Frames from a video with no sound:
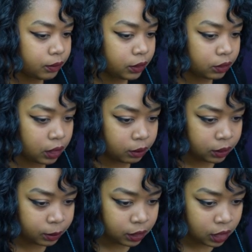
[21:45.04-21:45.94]
So I
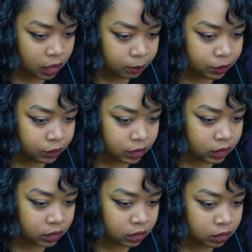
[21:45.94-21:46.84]
wanted to put the compost
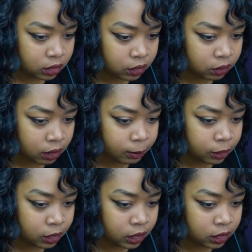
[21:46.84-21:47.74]
here, a
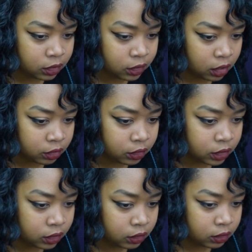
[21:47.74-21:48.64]
scrubber, and a
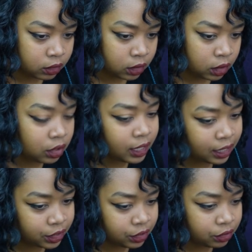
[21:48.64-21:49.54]
deoxidizer, or an
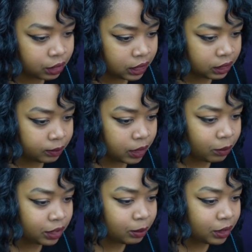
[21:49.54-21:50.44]
algae terrarium. I
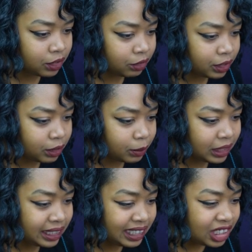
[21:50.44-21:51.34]
wanted to put a terrarium
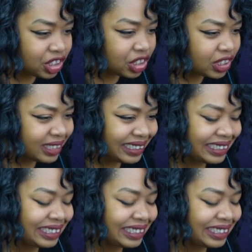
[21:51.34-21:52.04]
in here.